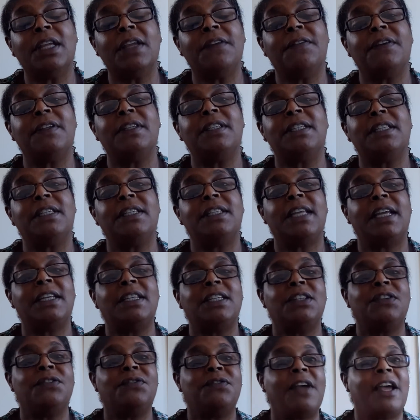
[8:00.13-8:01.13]
give us the
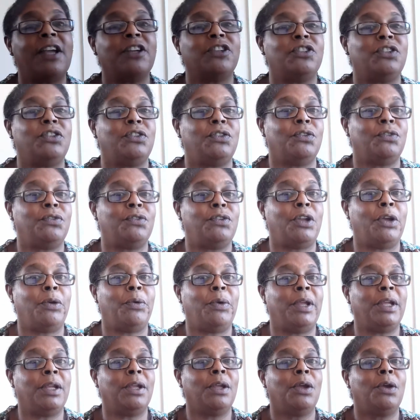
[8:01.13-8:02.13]
satisfaction of
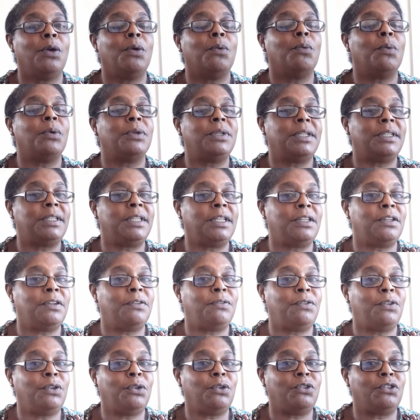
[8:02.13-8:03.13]
knowing what is in the
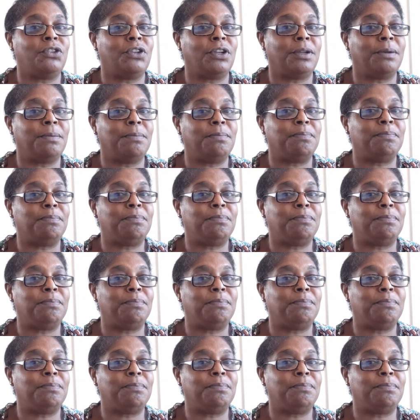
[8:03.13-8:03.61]
future.